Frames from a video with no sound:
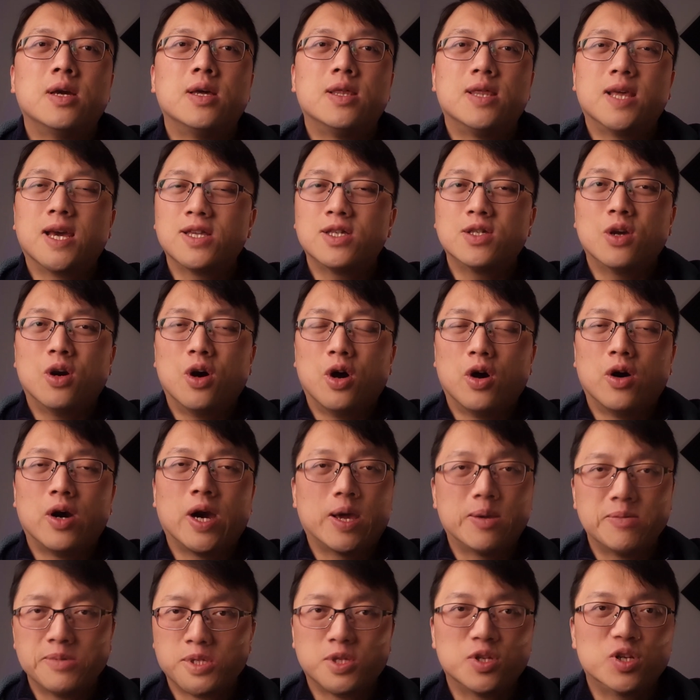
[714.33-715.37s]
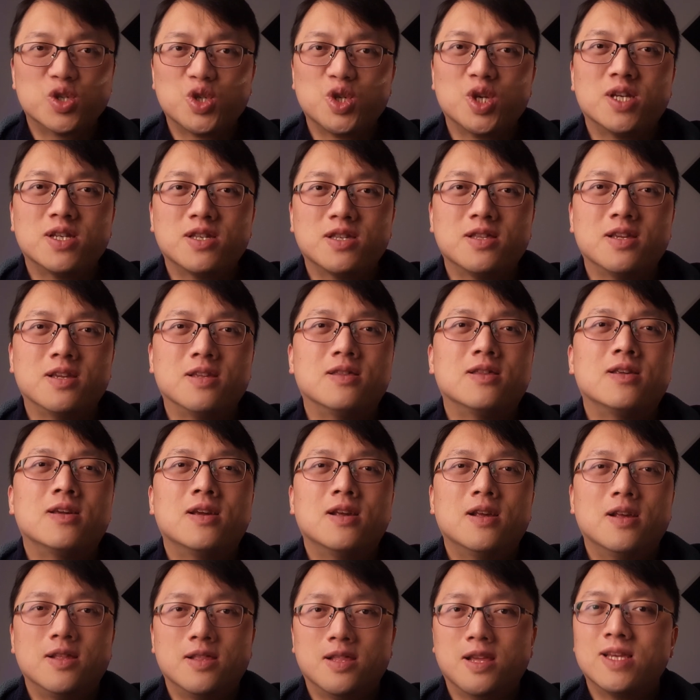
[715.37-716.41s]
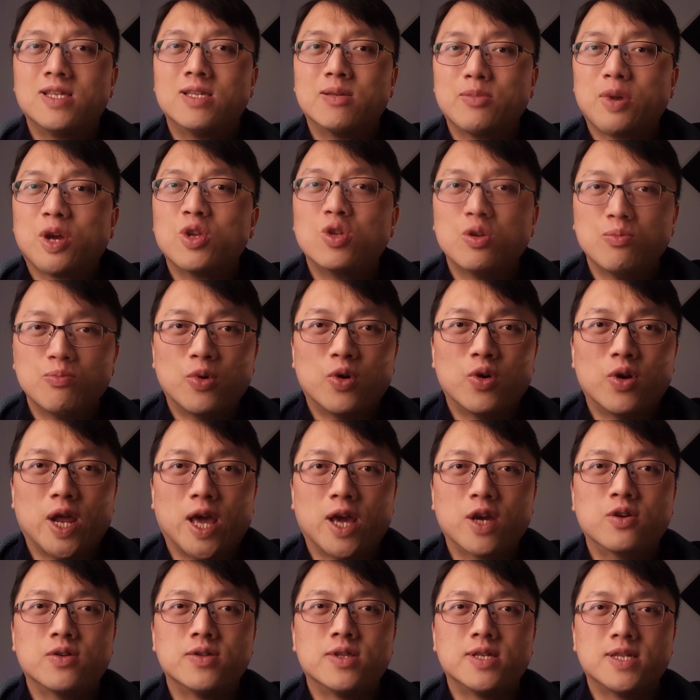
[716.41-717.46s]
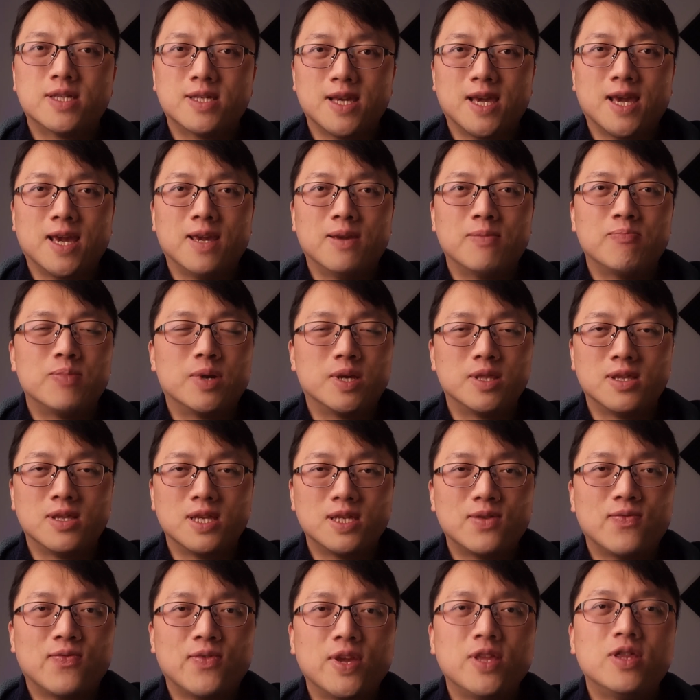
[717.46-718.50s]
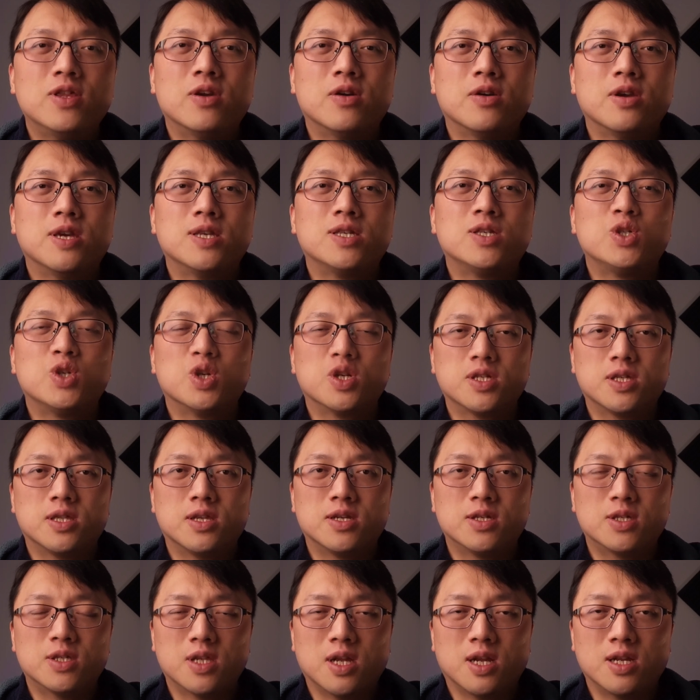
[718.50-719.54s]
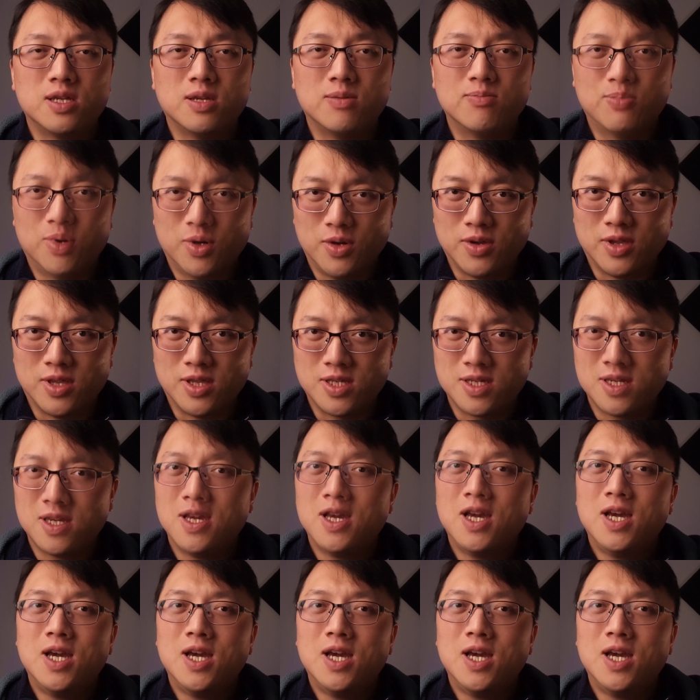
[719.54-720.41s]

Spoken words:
That's all I'm suggesting. There's much more I could say, but this video is just the starting point.